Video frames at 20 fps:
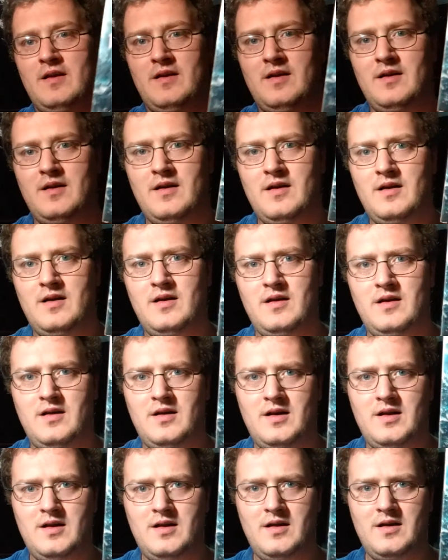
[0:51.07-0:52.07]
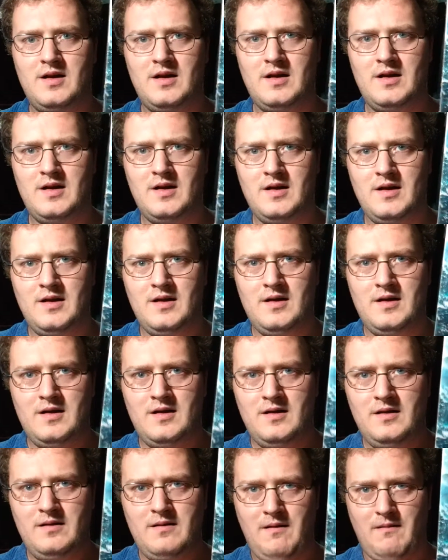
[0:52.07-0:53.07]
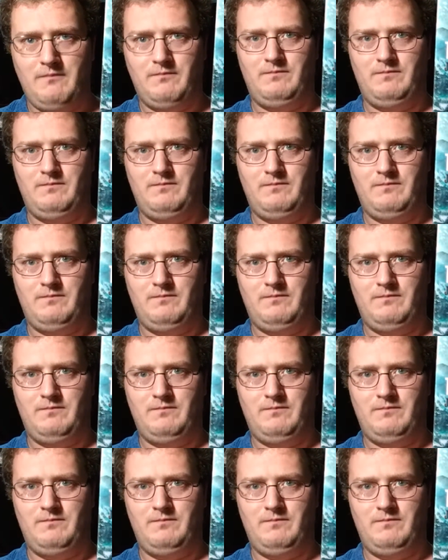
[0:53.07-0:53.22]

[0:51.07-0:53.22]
Nobody speaks.